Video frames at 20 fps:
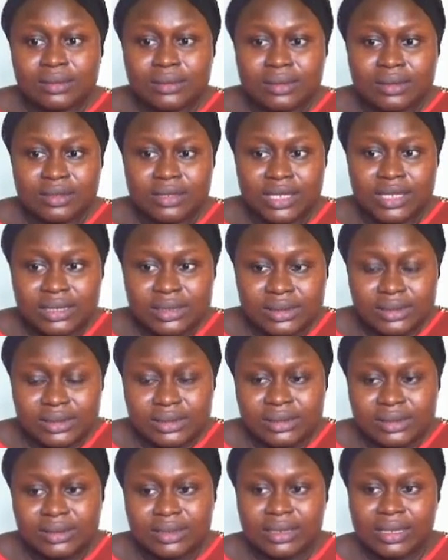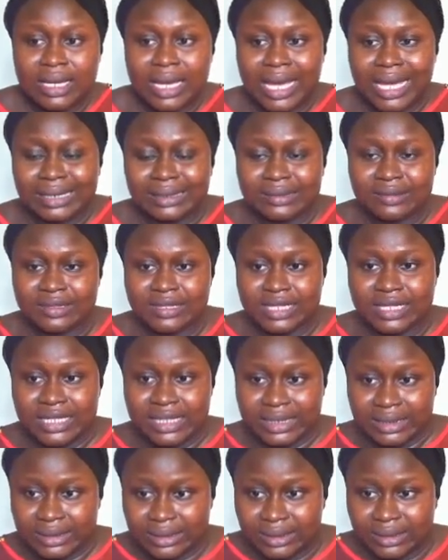these and
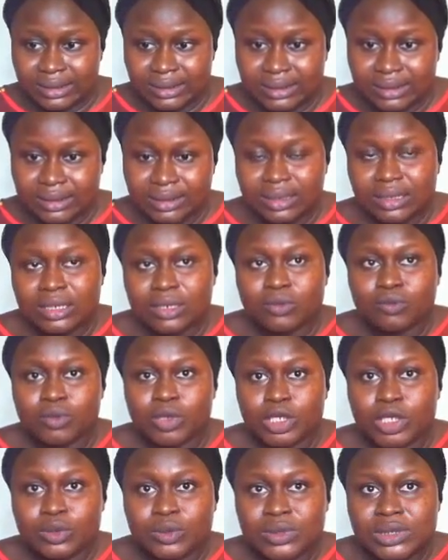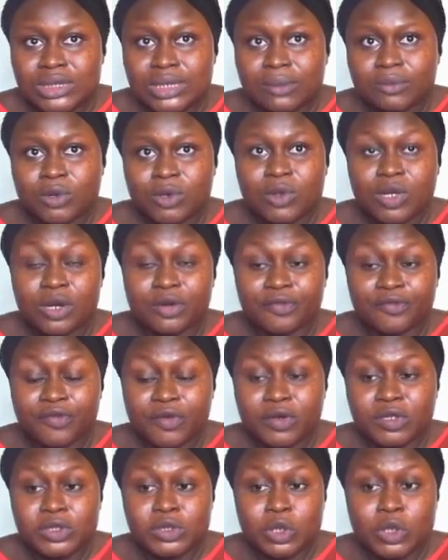these, we use them when we are
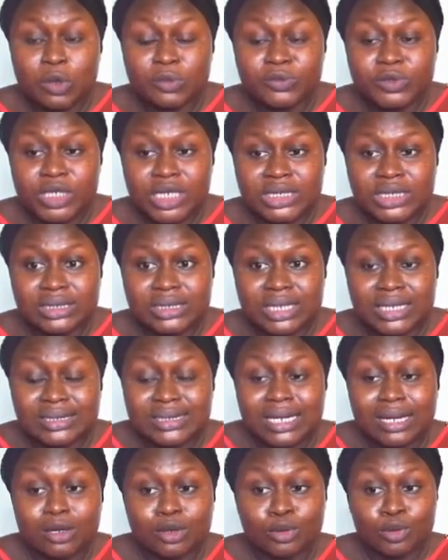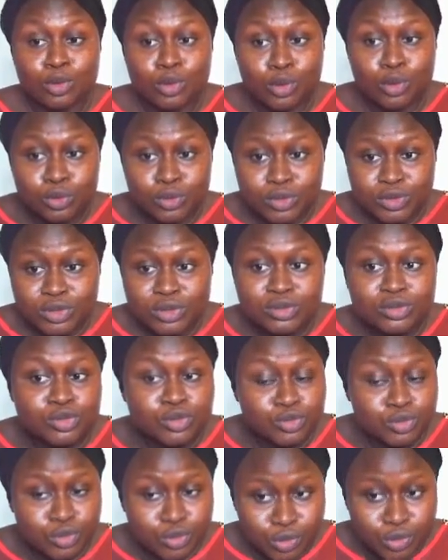referring to objects that are close
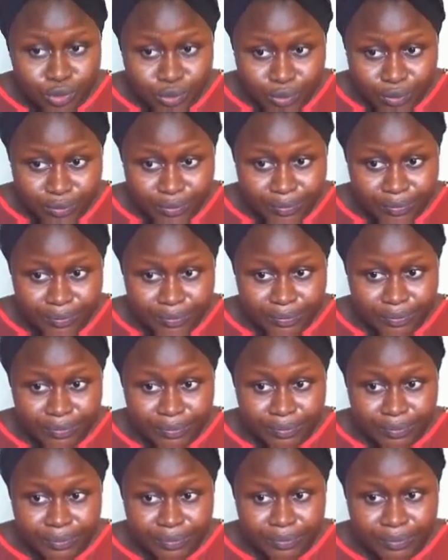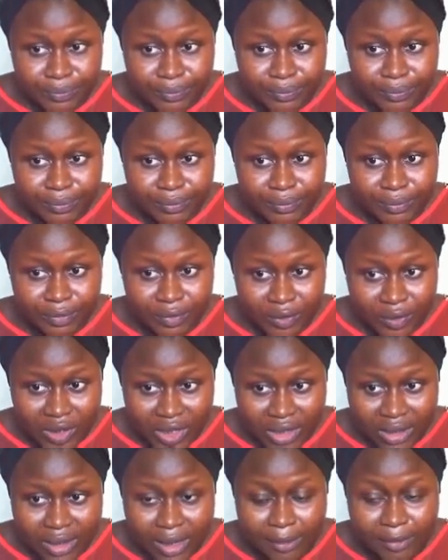to you.
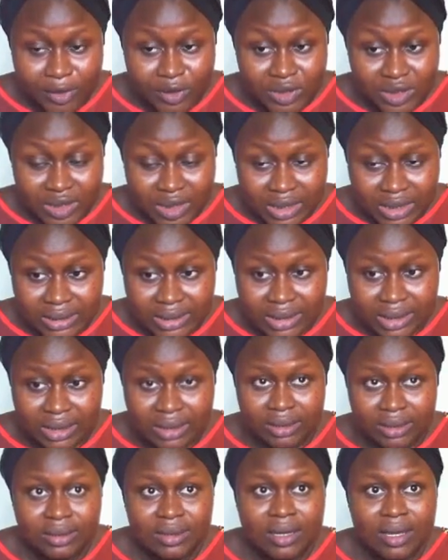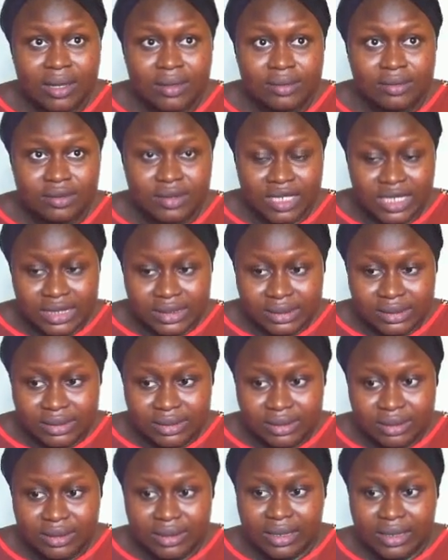Okay, I'm going to take it again.
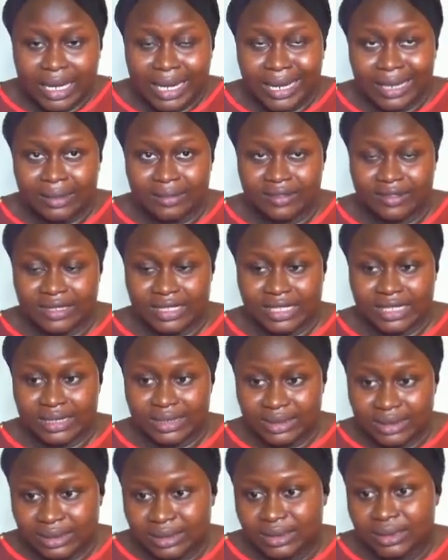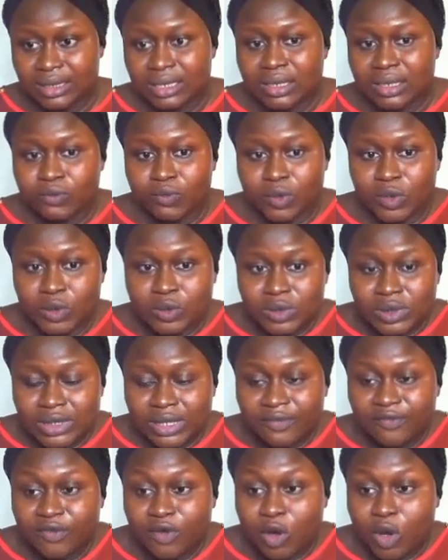These and these, we use
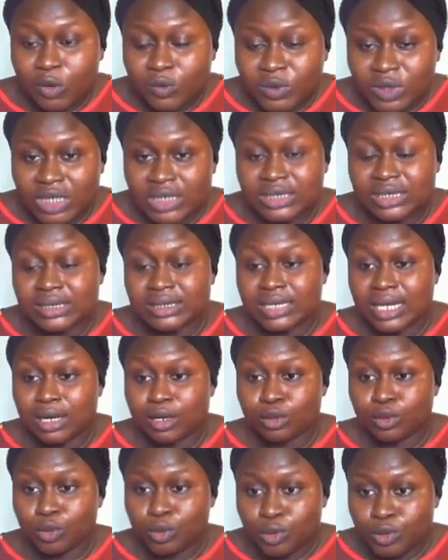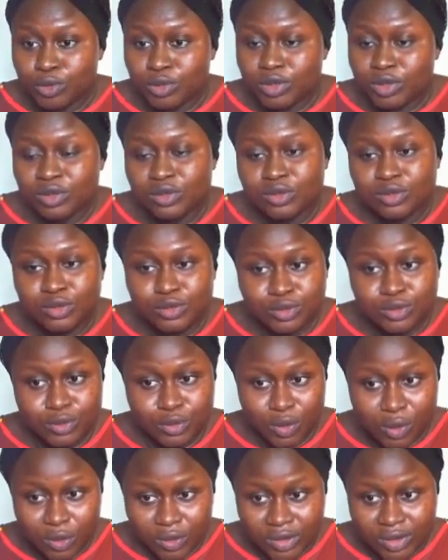them for objects that are close to
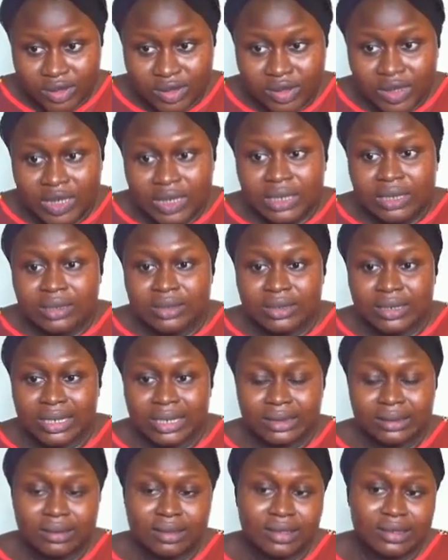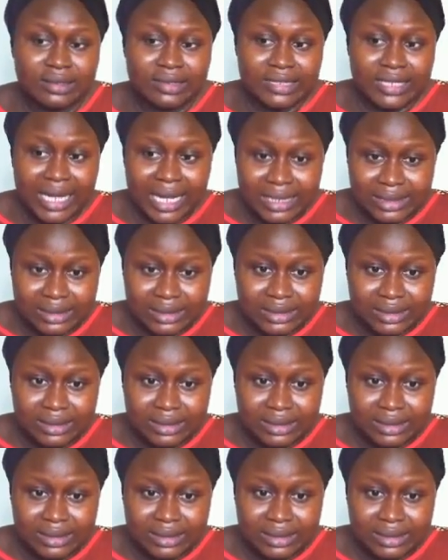us. Then that